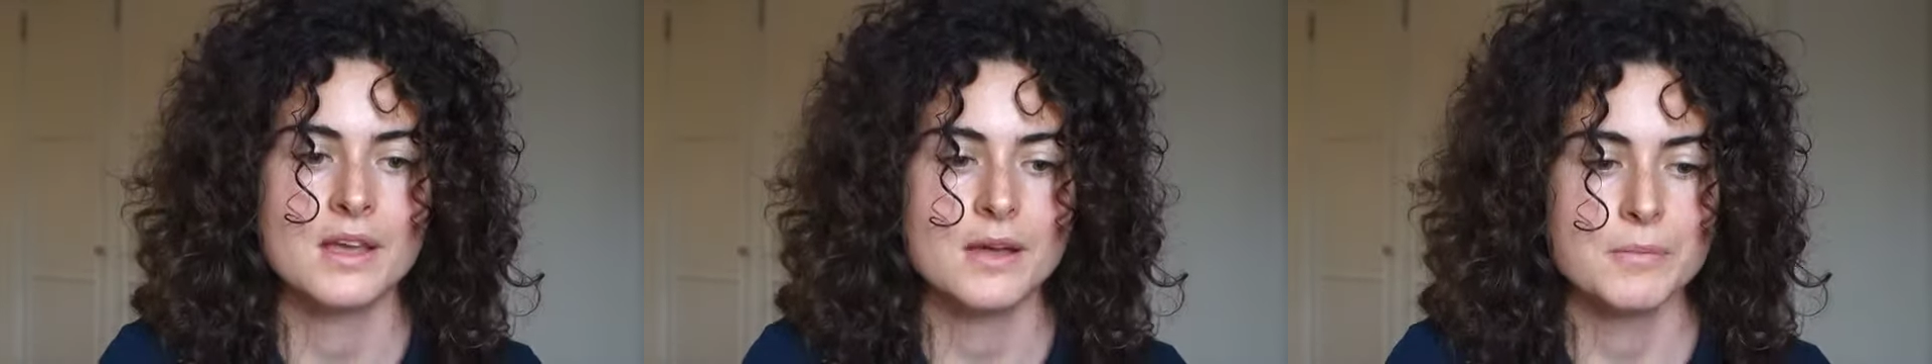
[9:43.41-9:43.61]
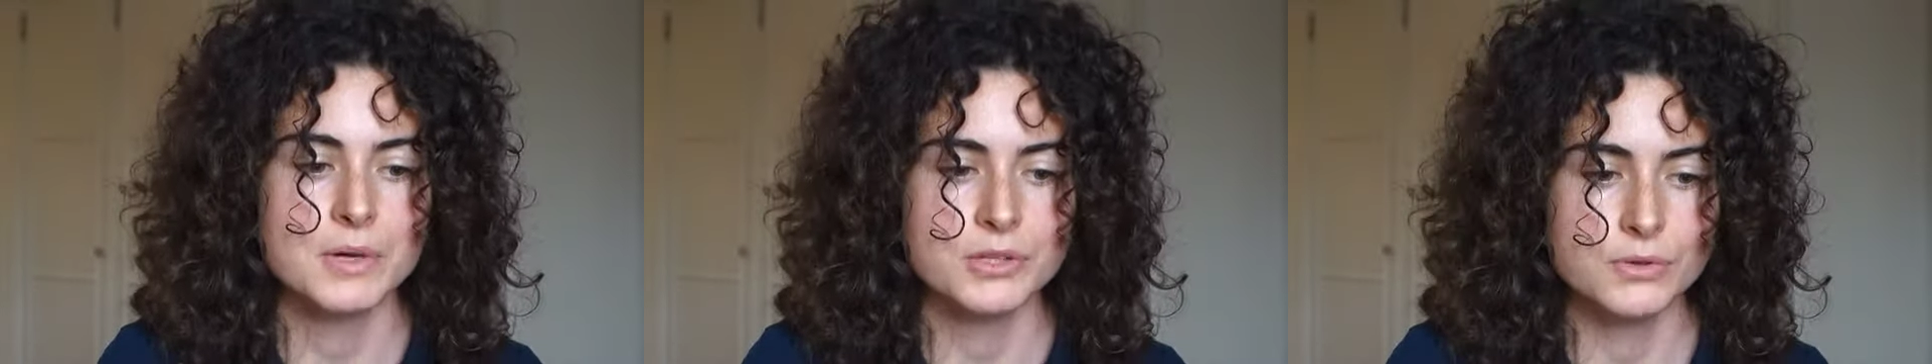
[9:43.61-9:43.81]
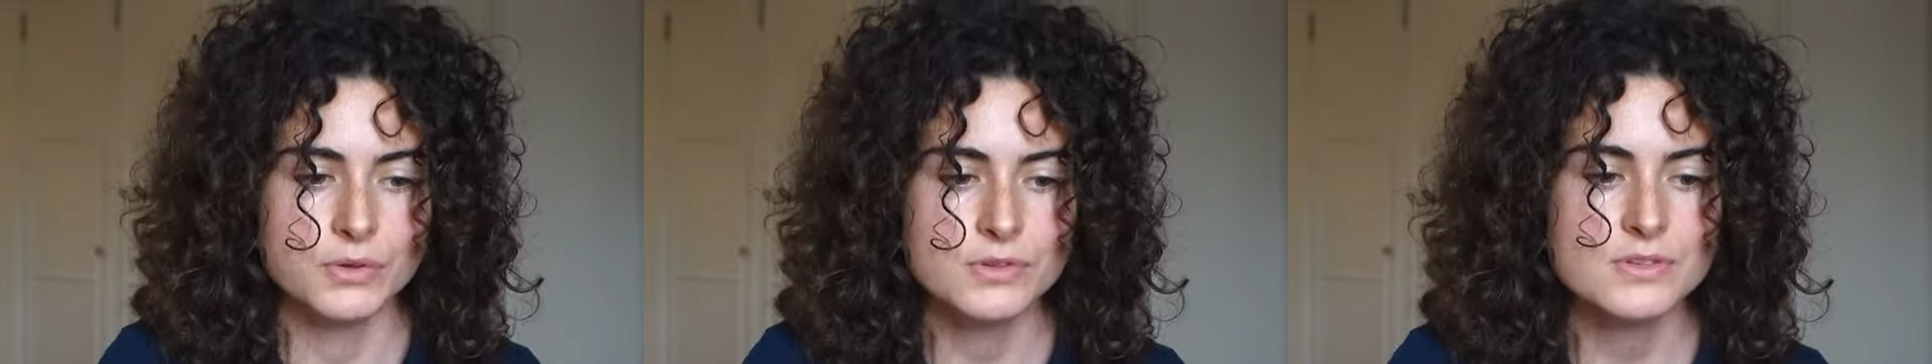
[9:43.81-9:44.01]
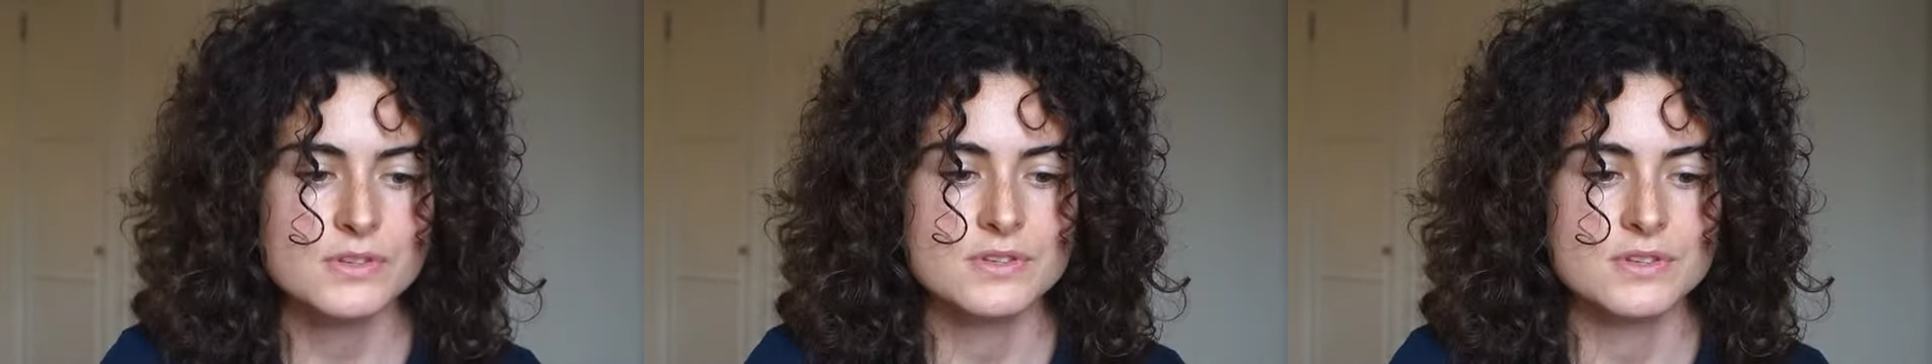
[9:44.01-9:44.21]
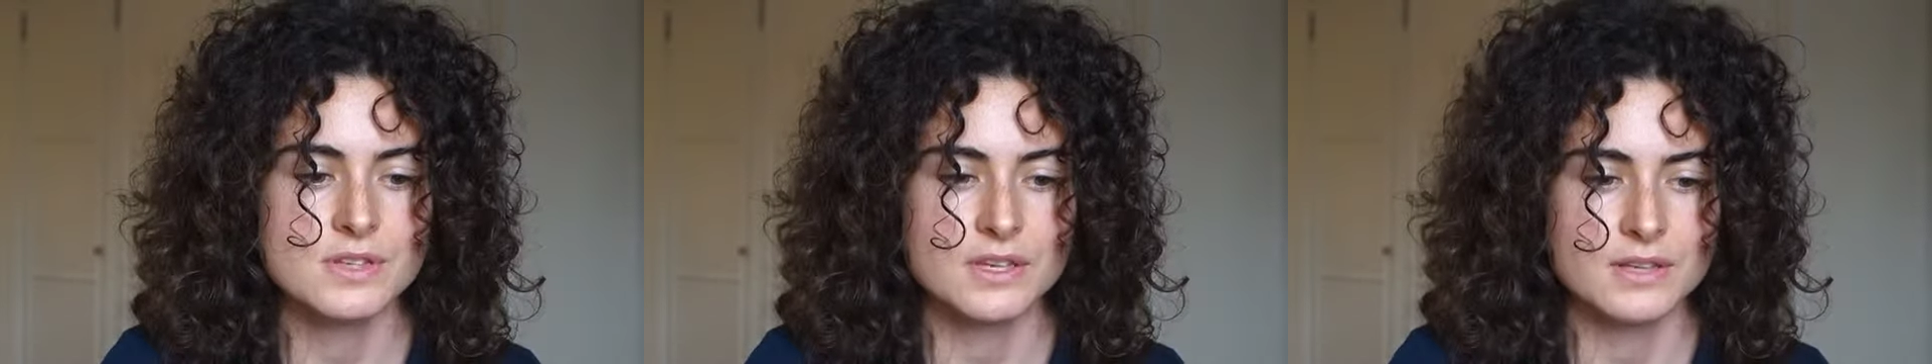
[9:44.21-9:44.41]
but you also
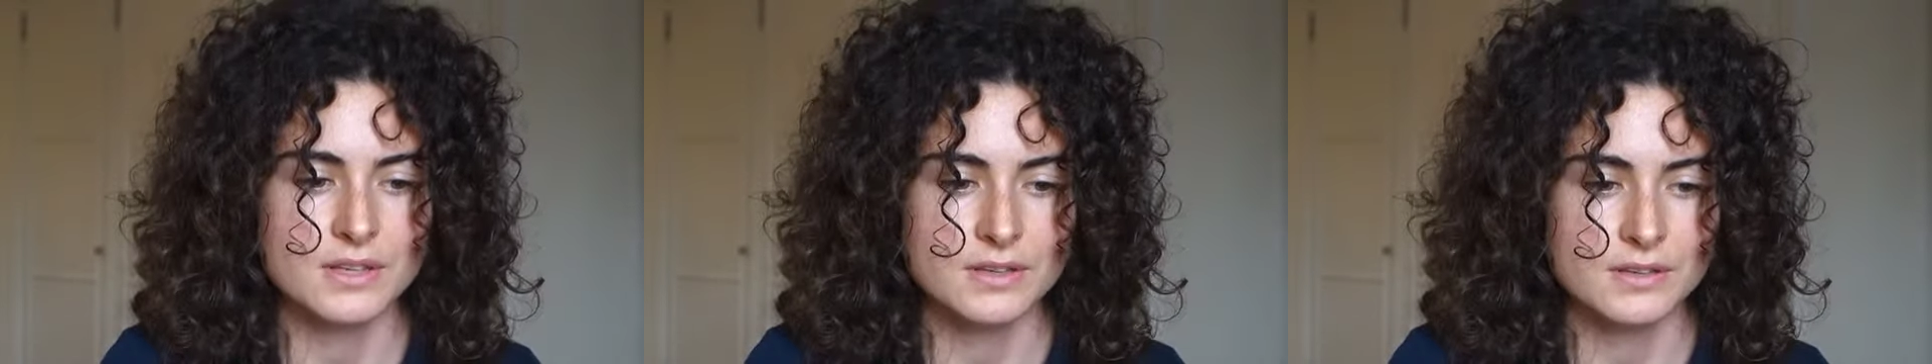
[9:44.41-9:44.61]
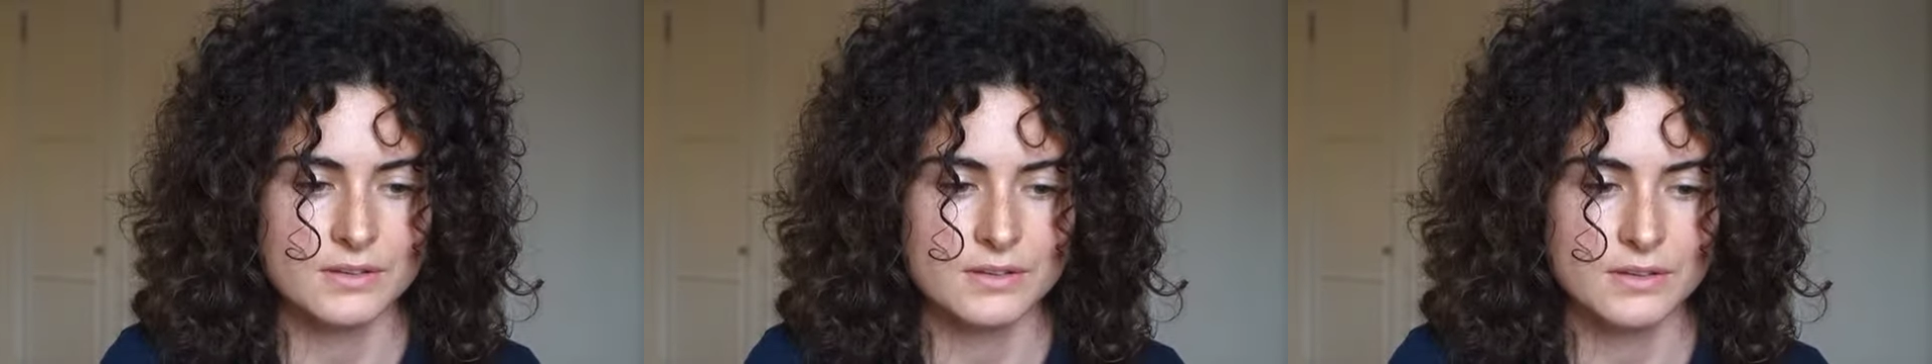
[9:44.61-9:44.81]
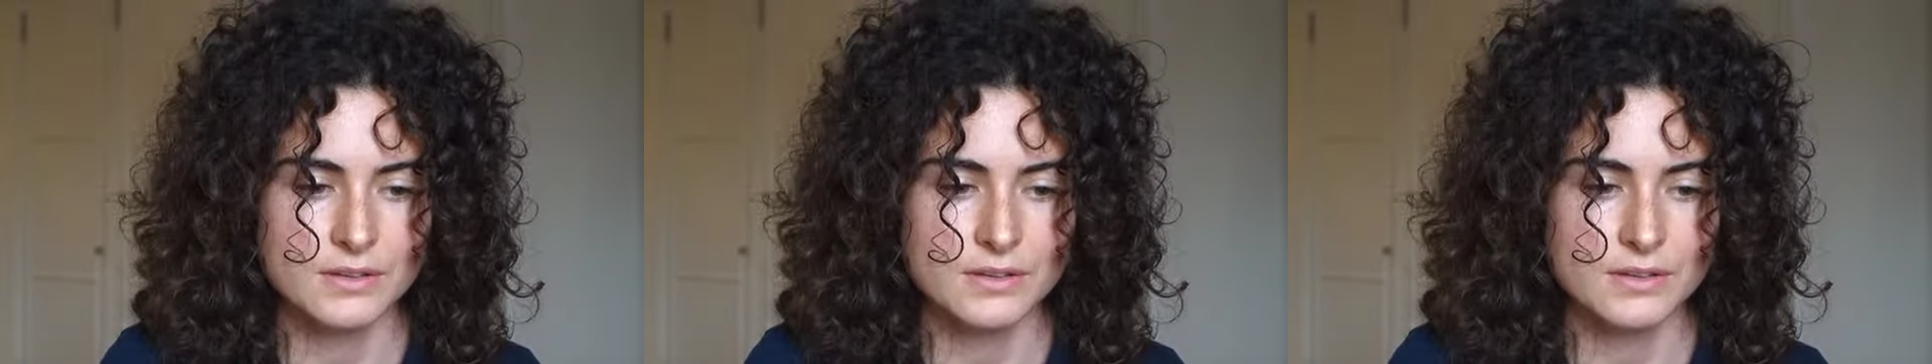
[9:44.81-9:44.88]
see that